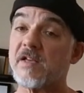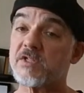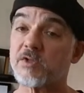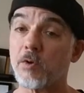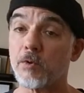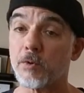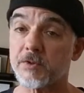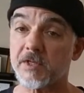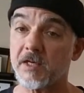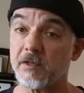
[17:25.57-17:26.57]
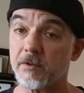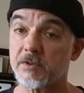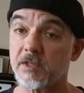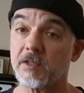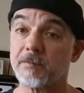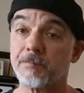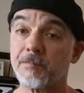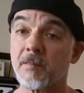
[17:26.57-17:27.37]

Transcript: Festose, you see.